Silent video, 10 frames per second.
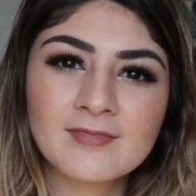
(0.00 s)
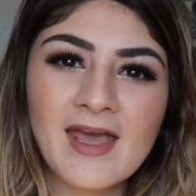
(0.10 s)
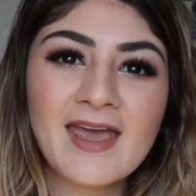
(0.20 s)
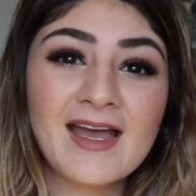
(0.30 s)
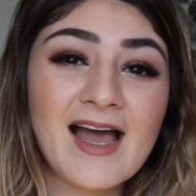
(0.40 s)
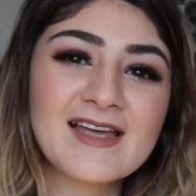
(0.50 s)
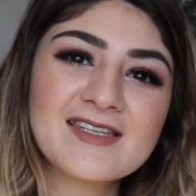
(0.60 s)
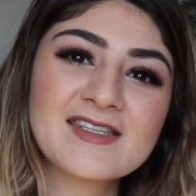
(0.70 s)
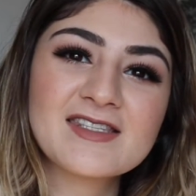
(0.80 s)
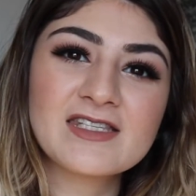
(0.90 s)
Hey
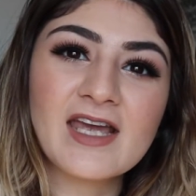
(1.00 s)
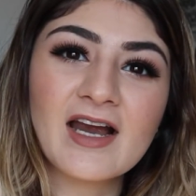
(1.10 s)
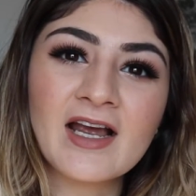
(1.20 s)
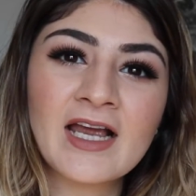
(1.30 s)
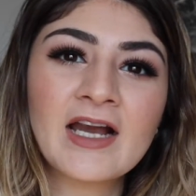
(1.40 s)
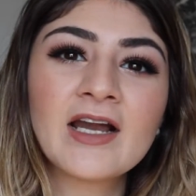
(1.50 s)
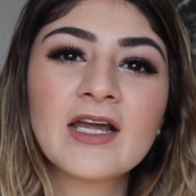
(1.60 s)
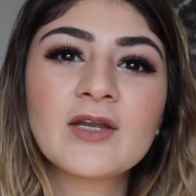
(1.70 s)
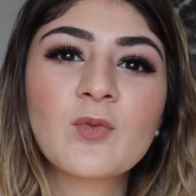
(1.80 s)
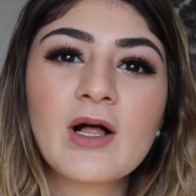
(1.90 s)
guys, it's Tara here
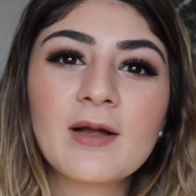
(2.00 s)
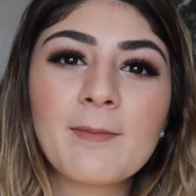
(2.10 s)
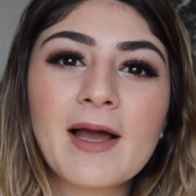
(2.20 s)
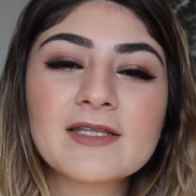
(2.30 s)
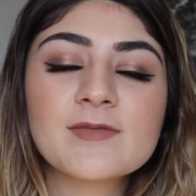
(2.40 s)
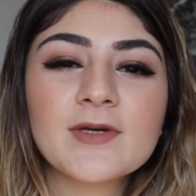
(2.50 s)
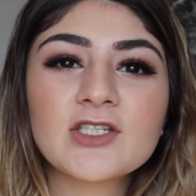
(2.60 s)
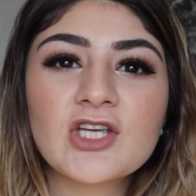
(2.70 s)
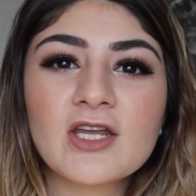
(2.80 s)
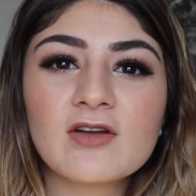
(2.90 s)
and welcome back to
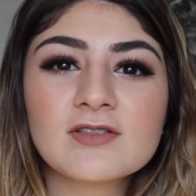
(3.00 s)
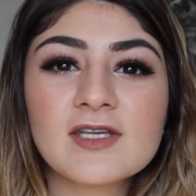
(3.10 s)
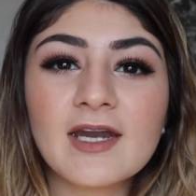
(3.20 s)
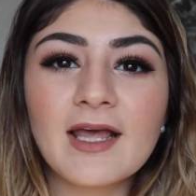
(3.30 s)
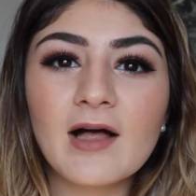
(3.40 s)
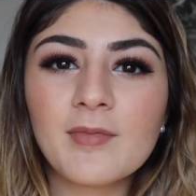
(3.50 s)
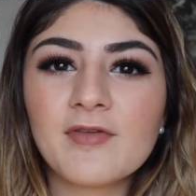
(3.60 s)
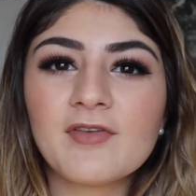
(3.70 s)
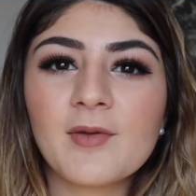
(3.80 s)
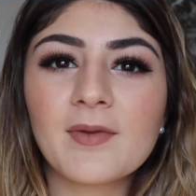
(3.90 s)
my channel. Today I'll
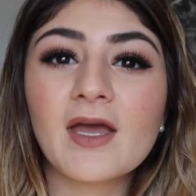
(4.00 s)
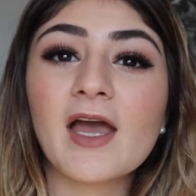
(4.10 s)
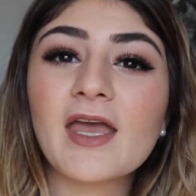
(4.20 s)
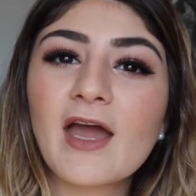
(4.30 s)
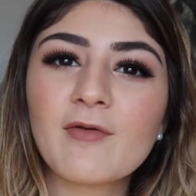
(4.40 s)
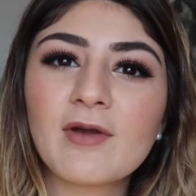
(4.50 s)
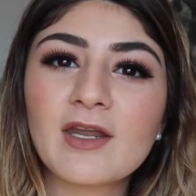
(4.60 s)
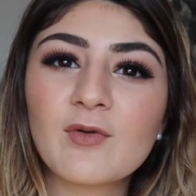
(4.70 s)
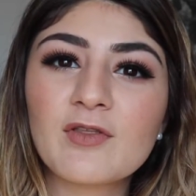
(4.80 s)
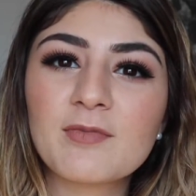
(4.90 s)
be filming a get
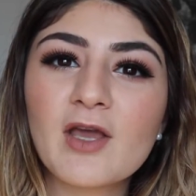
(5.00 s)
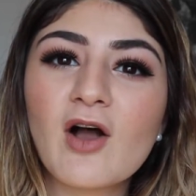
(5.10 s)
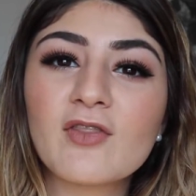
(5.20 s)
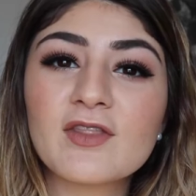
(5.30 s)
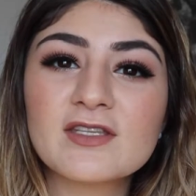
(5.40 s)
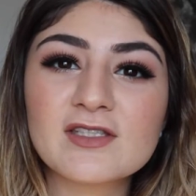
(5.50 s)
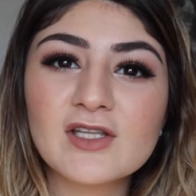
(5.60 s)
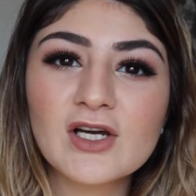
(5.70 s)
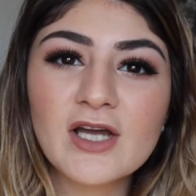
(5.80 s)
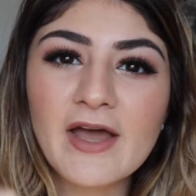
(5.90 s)
ready with me on this
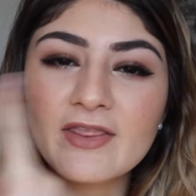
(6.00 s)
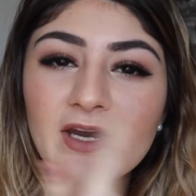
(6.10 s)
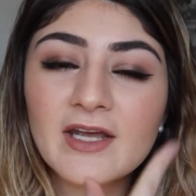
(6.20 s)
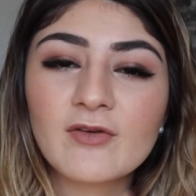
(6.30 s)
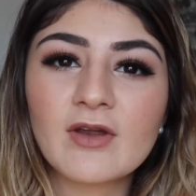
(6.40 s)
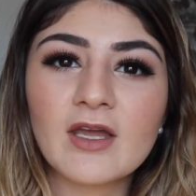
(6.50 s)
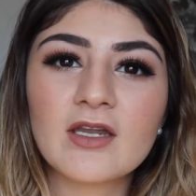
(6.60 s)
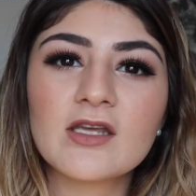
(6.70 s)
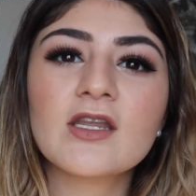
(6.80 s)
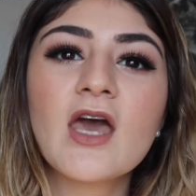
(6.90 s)
look that I
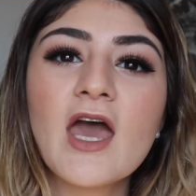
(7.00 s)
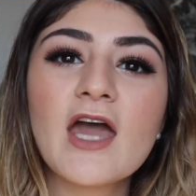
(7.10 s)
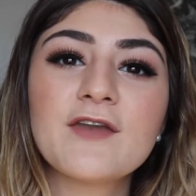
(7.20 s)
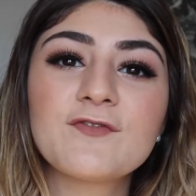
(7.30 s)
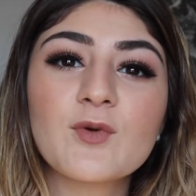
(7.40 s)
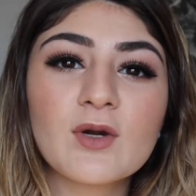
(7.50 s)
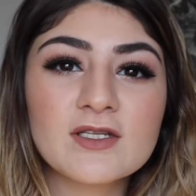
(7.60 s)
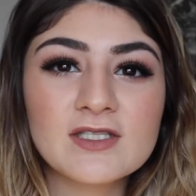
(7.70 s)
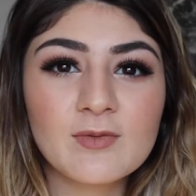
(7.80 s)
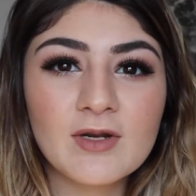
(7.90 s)
created and if you want
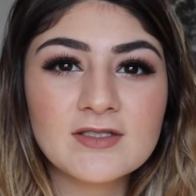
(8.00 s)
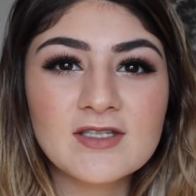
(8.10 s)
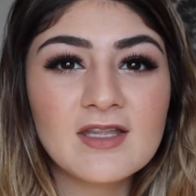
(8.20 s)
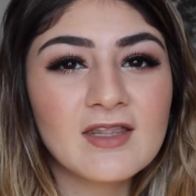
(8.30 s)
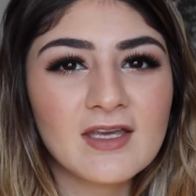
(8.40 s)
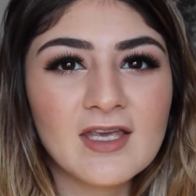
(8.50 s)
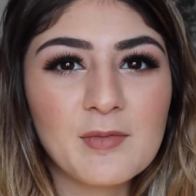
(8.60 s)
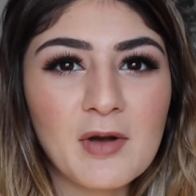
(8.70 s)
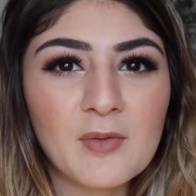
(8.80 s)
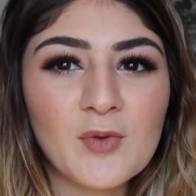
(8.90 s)
to see what I did then
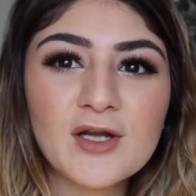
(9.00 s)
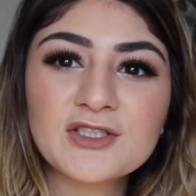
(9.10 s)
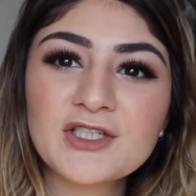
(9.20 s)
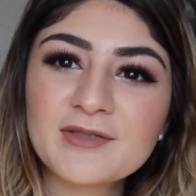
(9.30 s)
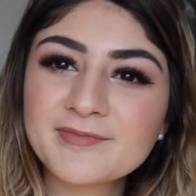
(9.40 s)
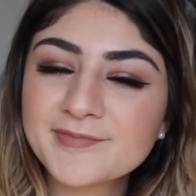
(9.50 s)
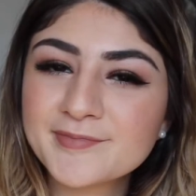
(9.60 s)
keep on watching.